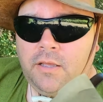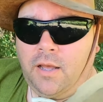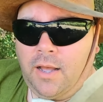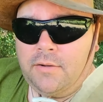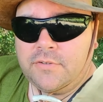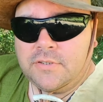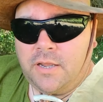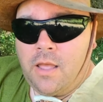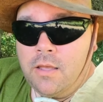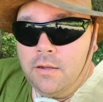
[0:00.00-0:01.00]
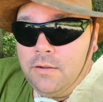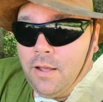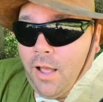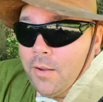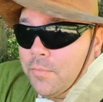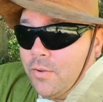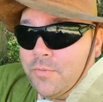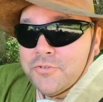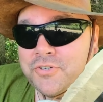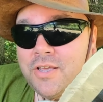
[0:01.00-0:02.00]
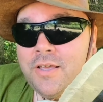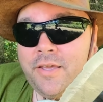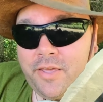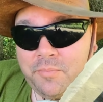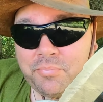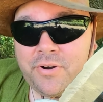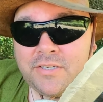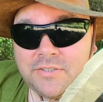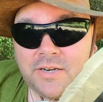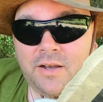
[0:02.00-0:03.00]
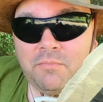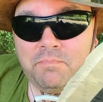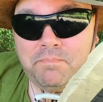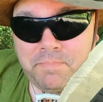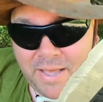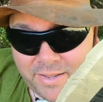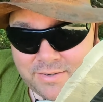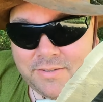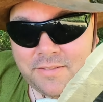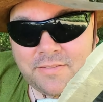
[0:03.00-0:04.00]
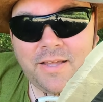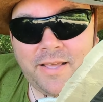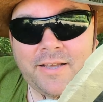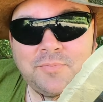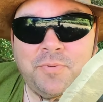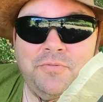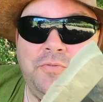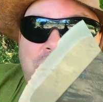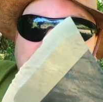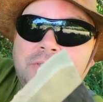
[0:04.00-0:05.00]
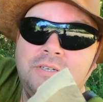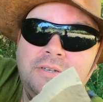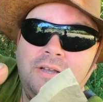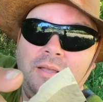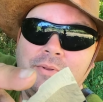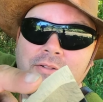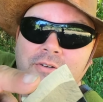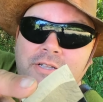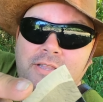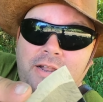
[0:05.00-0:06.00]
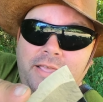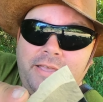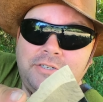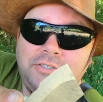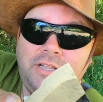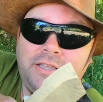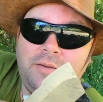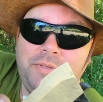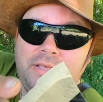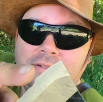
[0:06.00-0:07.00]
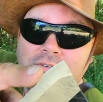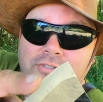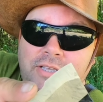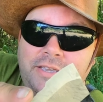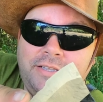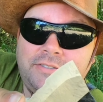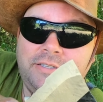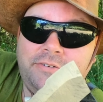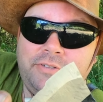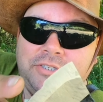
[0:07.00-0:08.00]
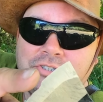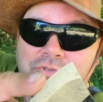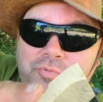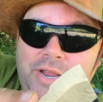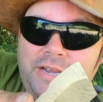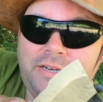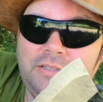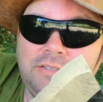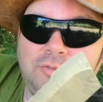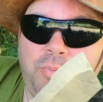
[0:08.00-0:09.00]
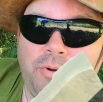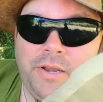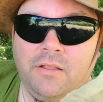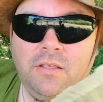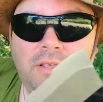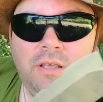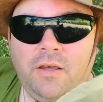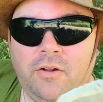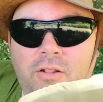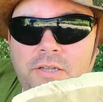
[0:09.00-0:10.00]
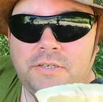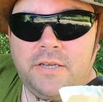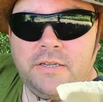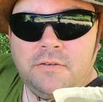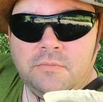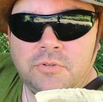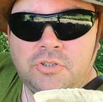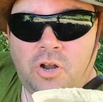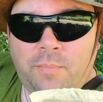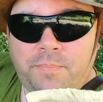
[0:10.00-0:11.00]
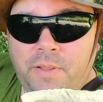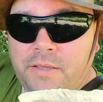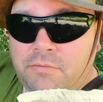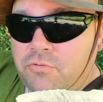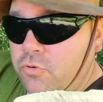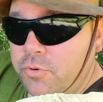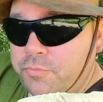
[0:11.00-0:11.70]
I have to say, I'm almost impressed at how badly that axe performed. I mean, look at that edge. Like, I mean, that looks like it's literally serrated at this point. And all I did was chop like 2 or